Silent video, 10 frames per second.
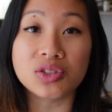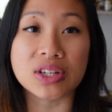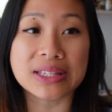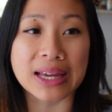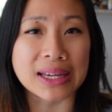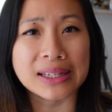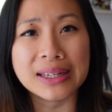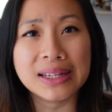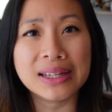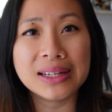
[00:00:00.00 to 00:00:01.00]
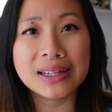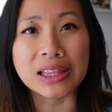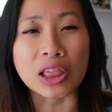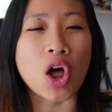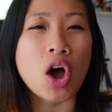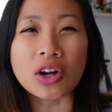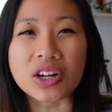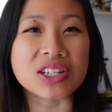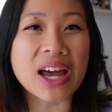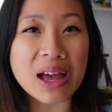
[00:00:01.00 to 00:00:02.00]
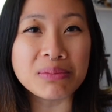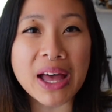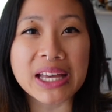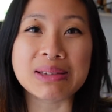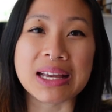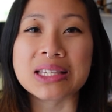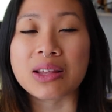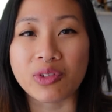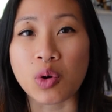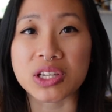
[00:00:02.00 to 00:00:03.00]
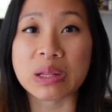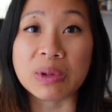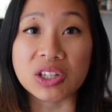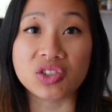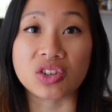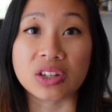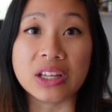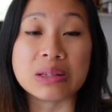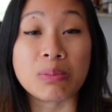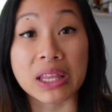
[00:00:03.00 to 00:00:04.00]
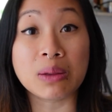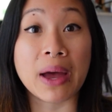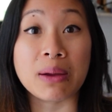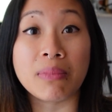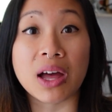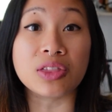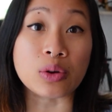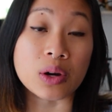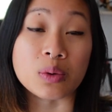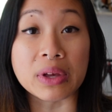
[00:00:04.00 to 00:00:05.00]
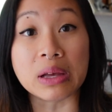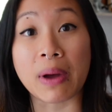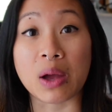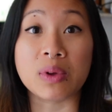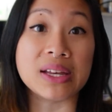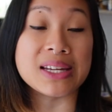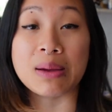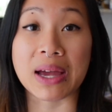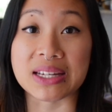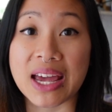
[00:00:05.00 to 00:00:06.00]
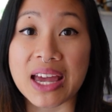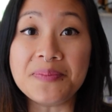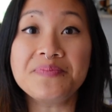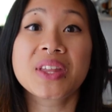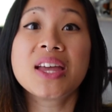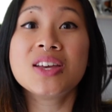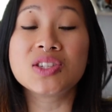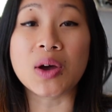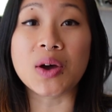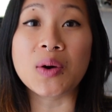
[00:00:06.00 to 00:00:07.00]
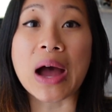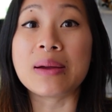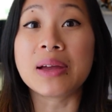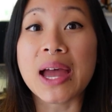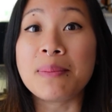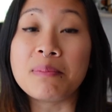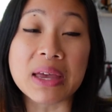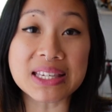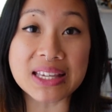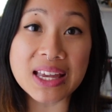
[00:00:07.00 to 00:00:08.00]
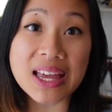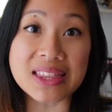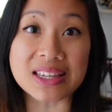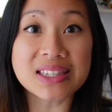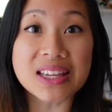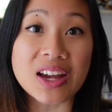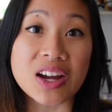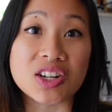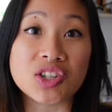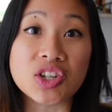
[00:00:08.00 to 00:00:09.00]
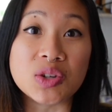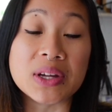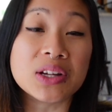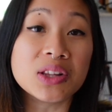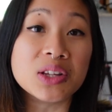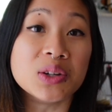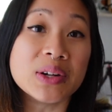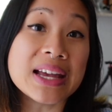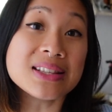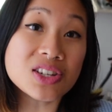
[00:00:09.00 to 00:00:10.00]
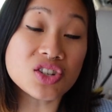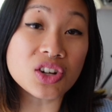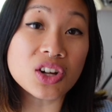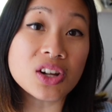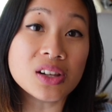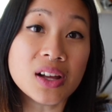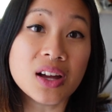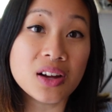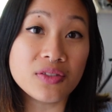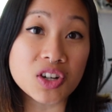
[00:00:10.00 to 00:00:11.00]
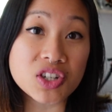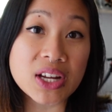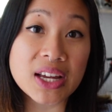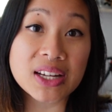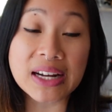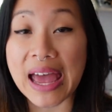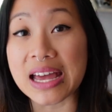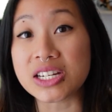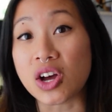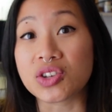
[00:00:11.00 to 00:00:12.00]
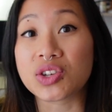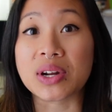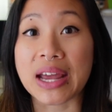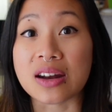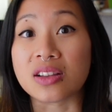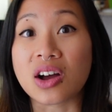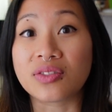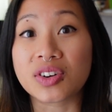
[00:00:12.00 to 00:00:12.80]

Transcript: just like longer timelines, because of course the bullet journal is month by month or week by week, day by day. So I am mixing it this year to include a digital version and also an analog